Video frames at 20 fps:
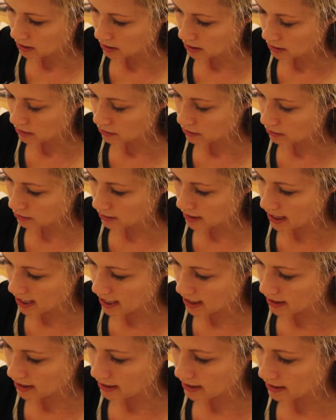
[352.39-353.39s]
you do
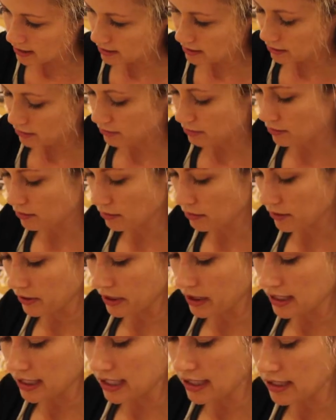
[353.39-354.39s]
that through the whole
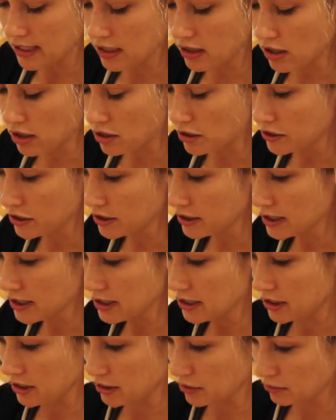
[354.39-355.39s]
thing, and then all you're
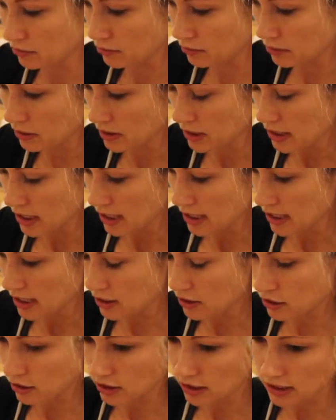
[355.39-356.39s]
gonna do
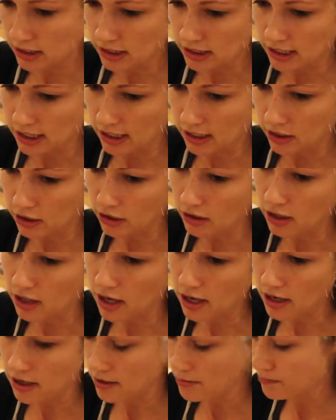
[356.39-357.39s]
is you're gonna take your
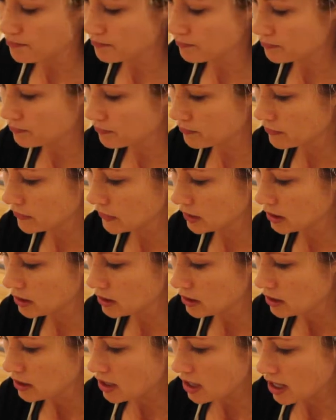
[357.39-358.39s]

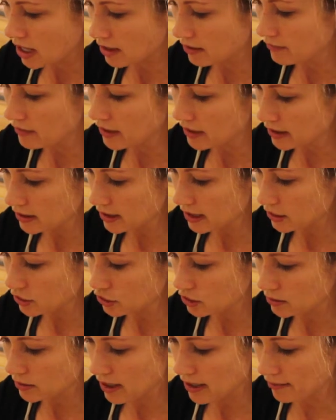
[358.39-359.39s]
oven that
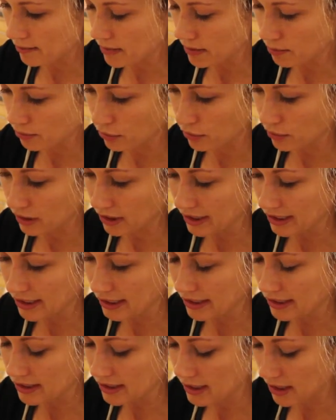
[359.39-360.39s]
should have been
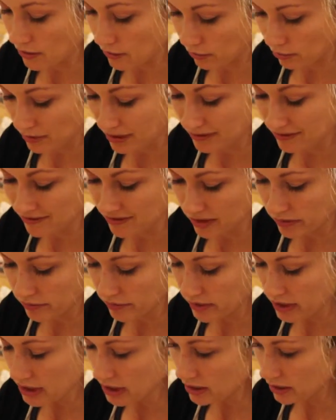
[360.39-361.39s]
preheated to
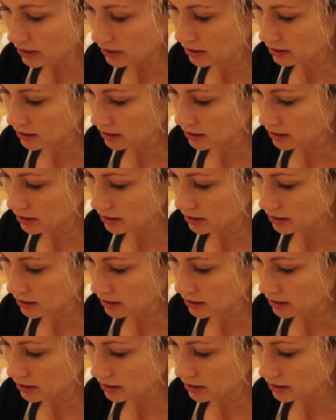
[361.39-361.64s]
350,